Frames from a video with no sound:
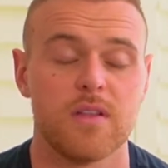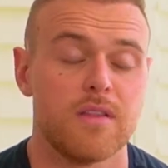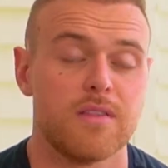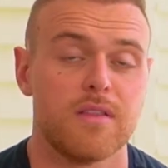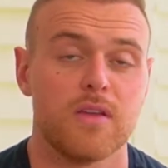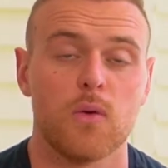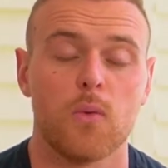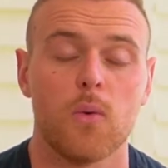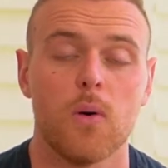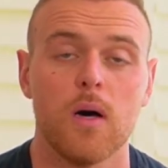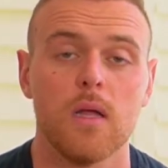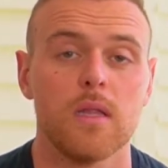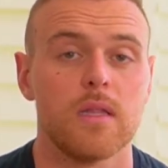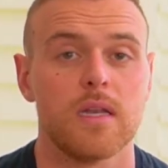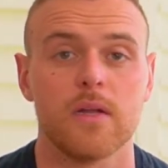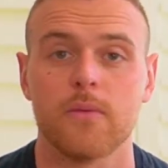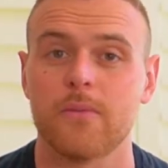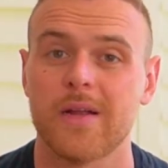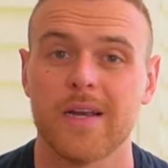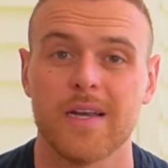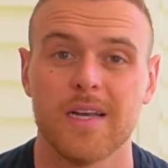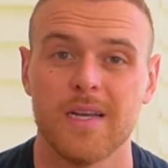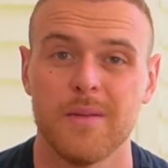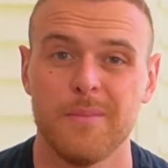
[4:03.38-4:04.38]
nothing quality
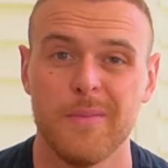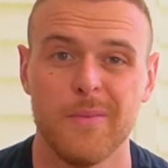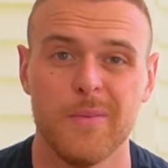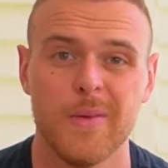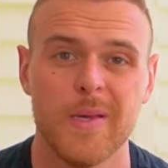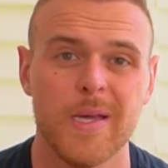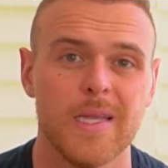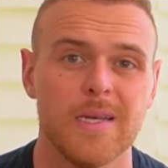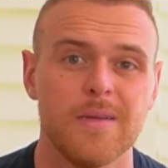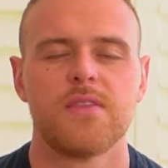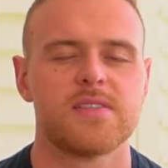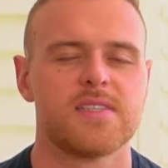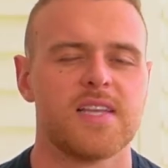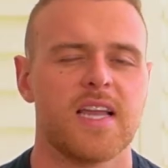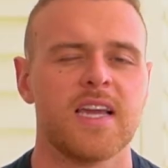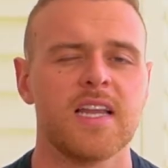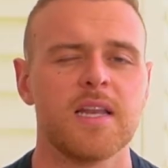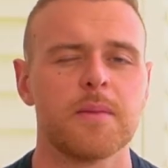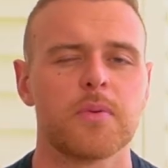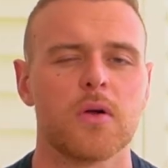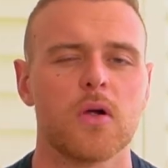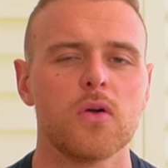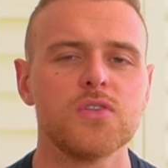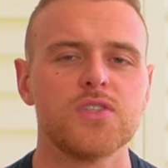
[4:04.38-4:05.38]
ready to be made. The
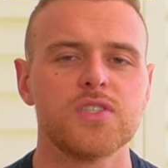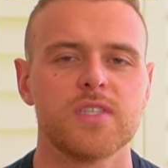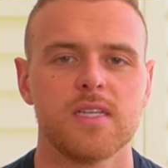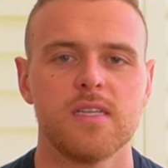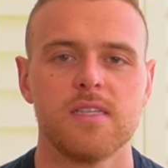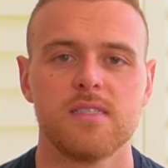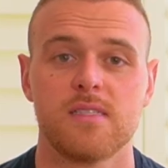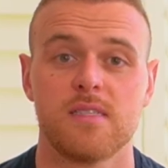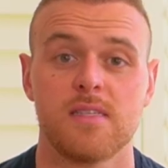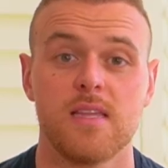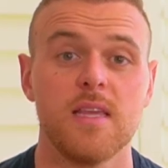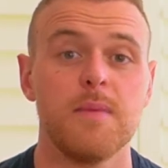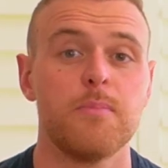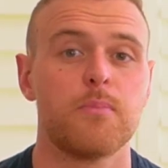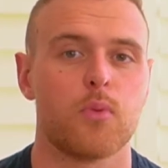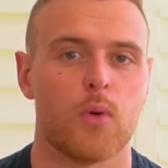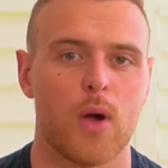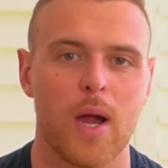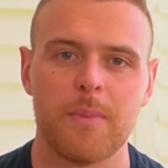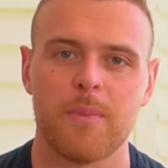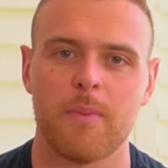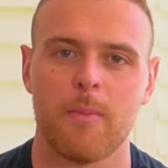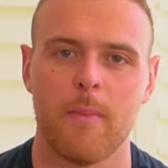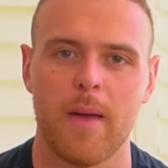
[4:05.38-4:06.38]
second approach is the
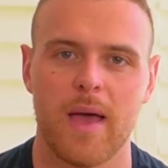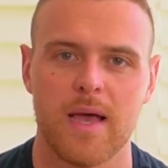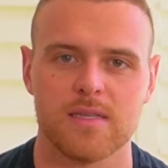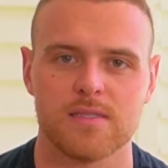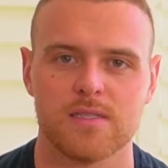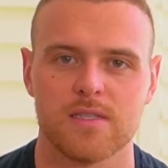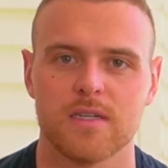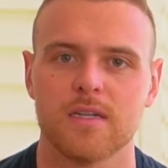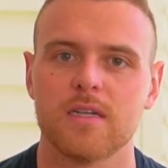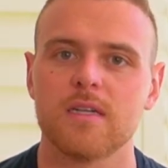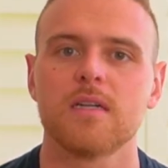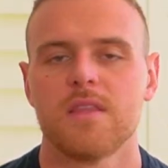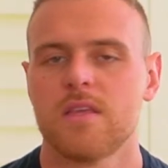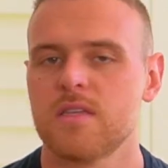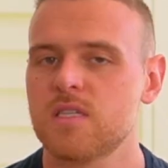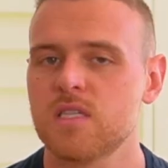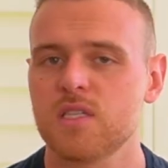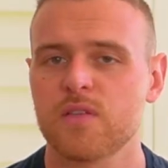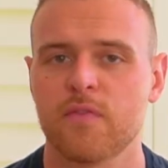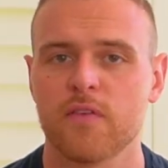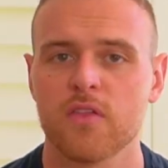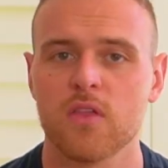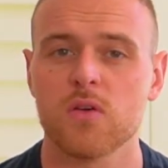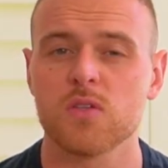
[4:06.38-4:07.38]
prep master. This
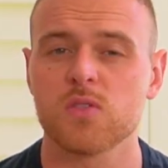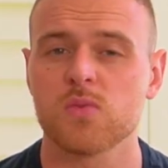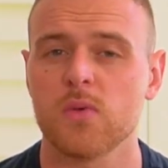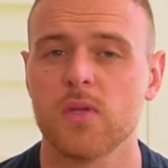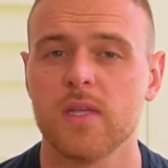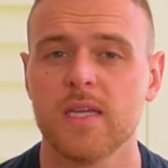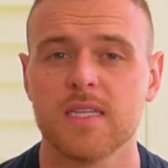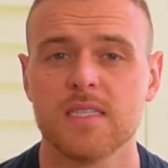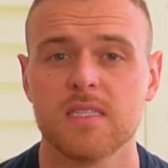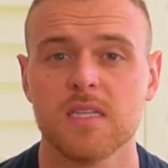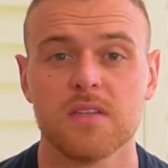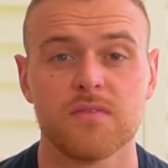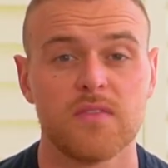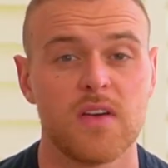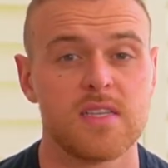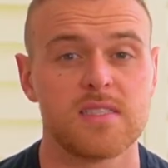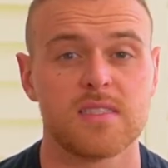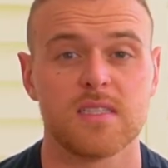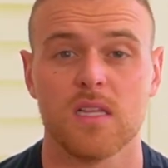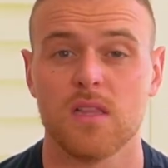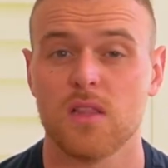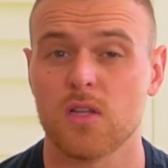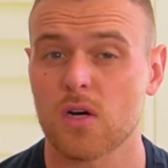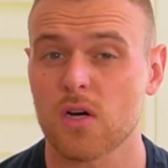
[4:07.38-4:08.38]
is for those willing to
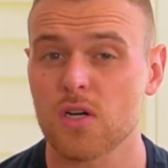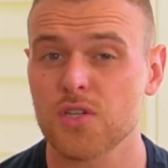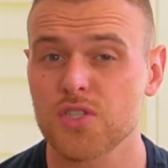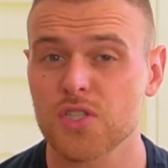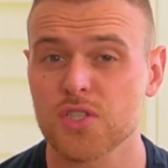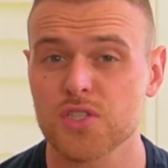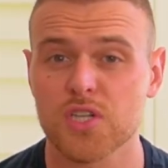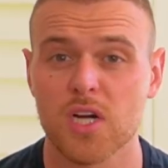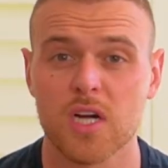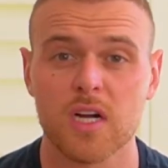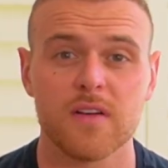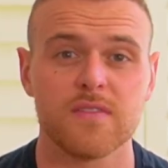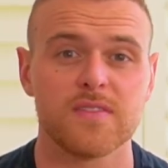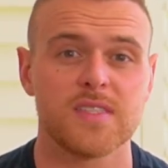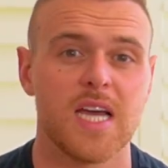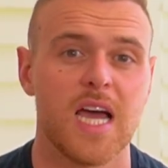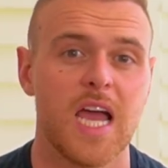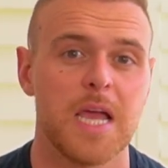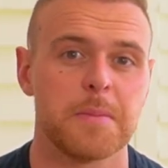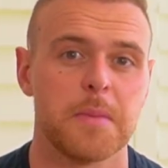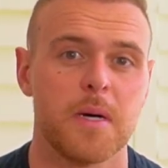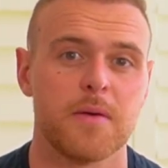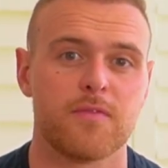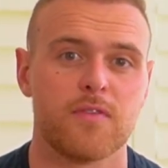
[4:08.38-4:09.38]
invest a larger chunk of
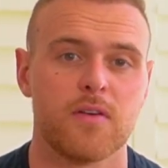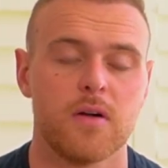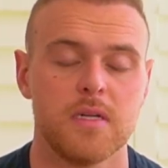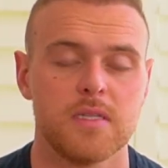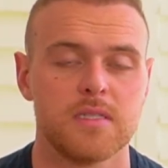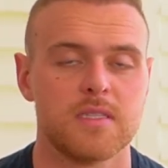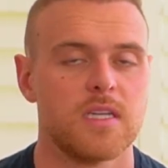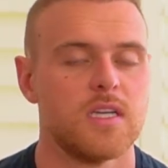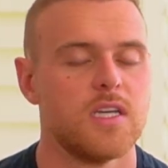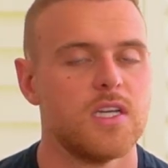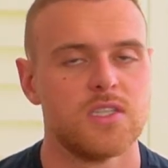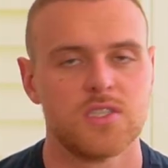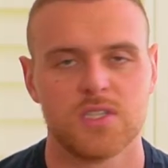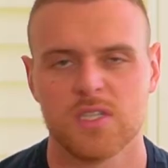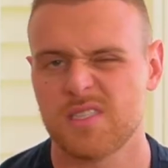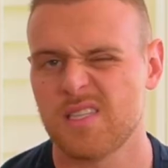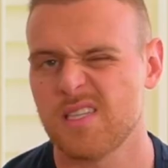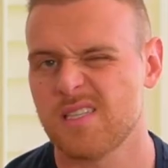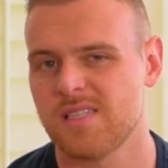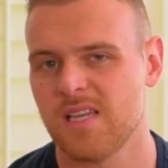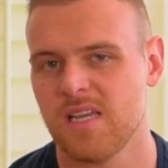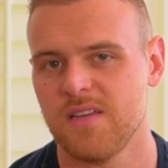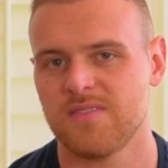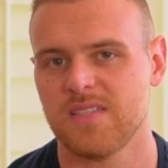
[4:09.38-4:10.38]
time up front just
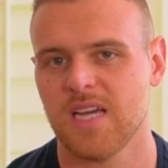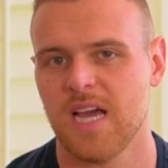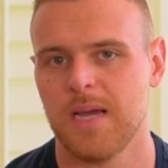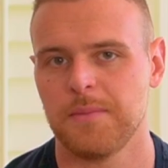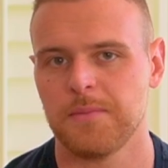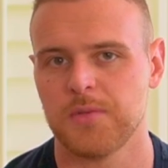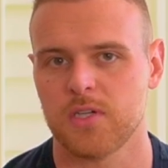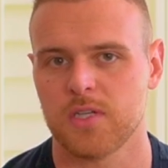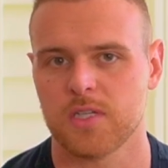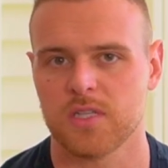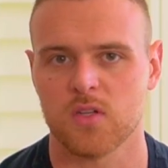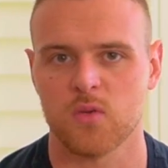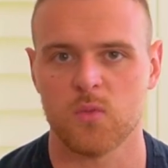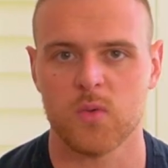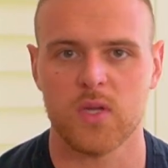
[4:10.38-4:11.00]
to save time during the